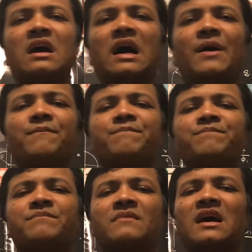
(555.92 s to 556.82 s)

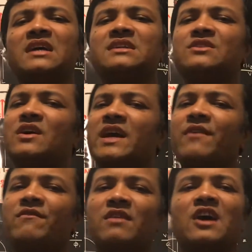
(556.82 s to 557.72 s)
Um, I did not
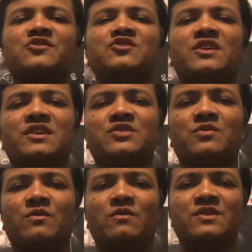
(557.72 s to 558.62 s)
have luxury
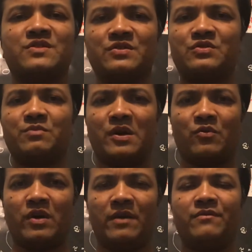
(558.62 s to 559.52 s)
to listen to my
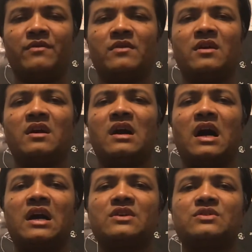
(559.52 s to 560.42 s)
wife.
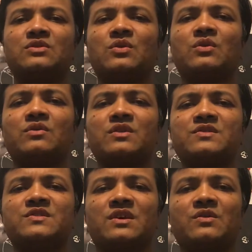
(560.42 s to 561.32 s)
I took
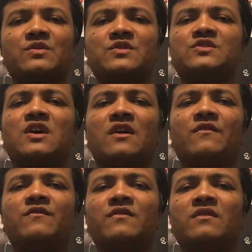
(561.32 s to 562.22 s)
the security
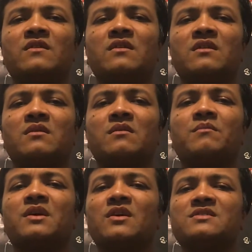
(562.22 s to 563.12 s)
job
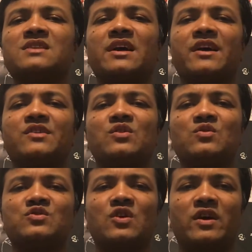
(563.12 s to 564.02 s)
because I had
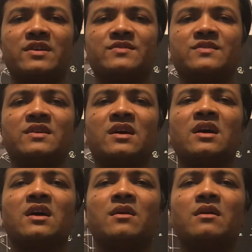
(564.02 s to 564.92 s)
no choice.
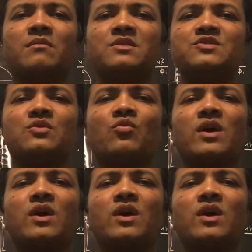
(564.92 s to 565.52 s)
Mr.